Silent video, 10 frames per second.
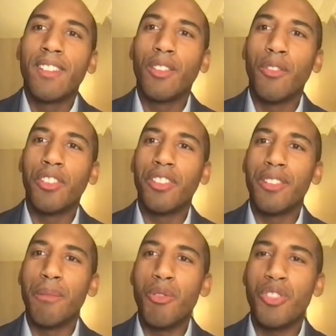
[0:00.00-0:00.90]
to visit
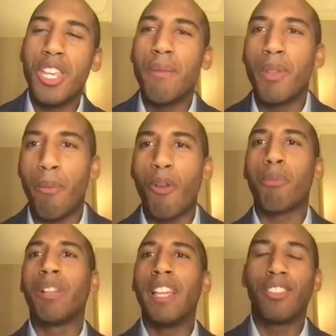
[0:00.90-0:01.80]
the museum, the
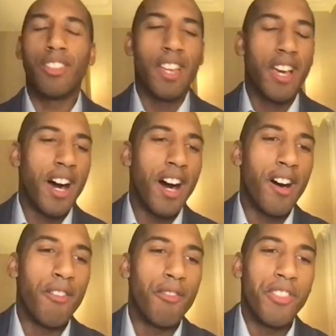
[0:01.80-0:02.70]
birthplace
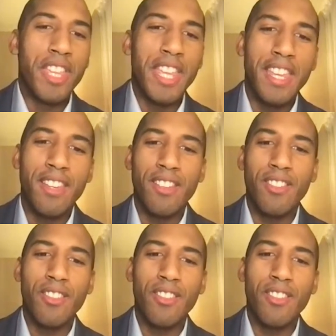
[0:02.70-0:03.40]
of the